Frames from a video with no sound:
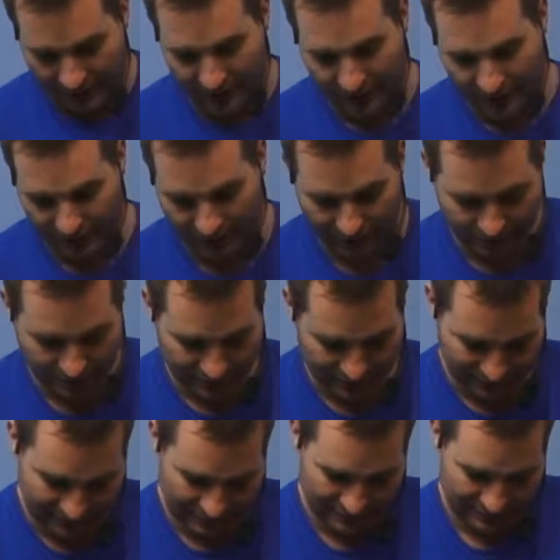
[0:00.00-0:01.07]
and here.
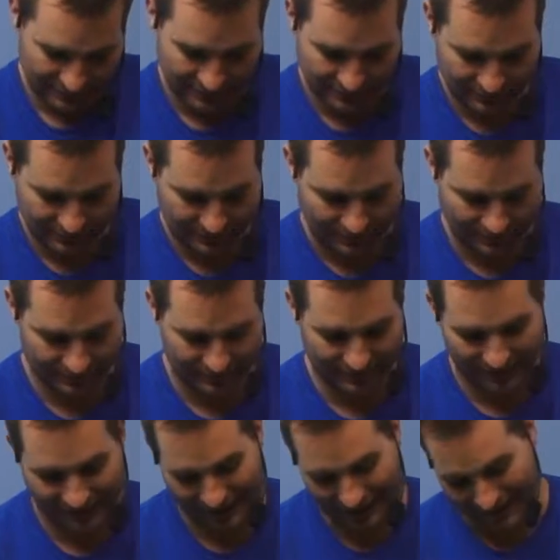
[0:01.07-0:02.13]

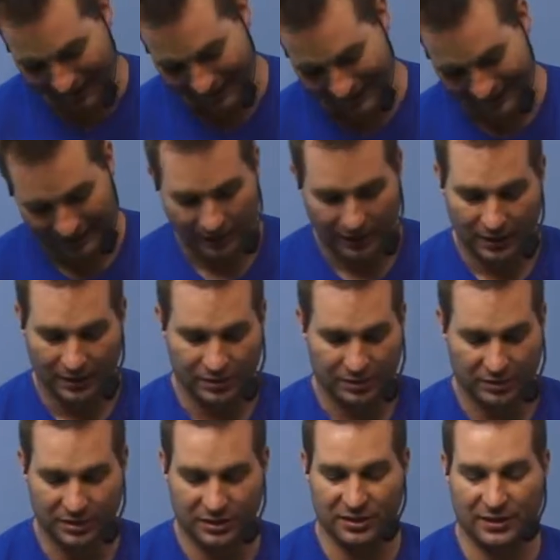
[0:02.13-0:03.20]

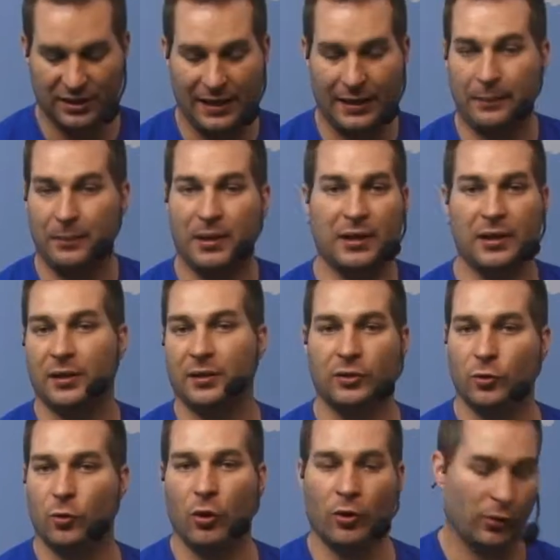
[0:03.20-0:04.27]
She's just letting me
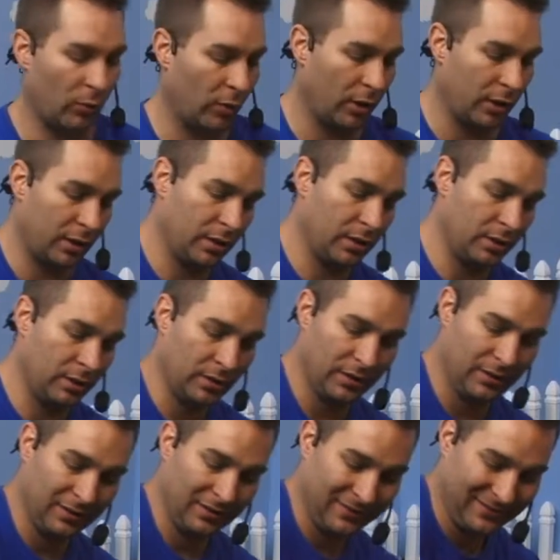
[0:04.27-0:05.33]
do all the work.
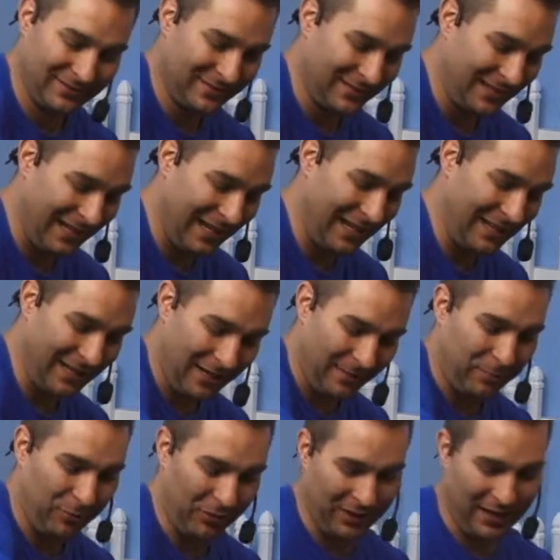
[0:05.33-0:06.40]
And then I'll
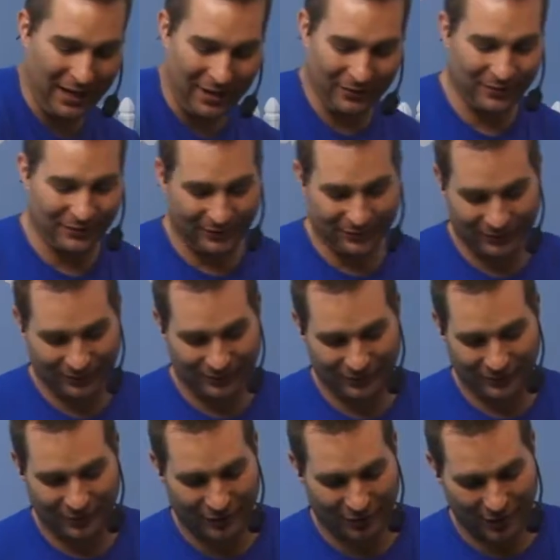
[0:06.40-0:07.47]
pull it down
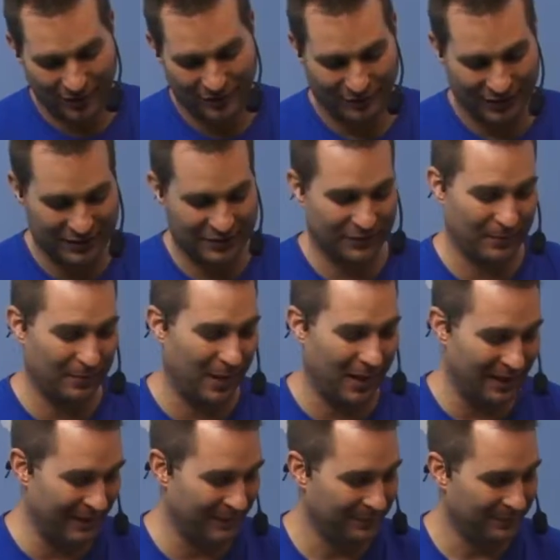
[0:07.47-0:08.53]
across the rest of her
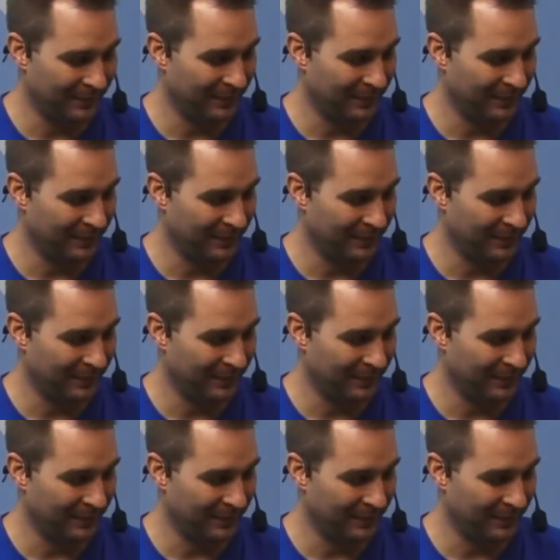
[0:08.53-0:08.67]
body.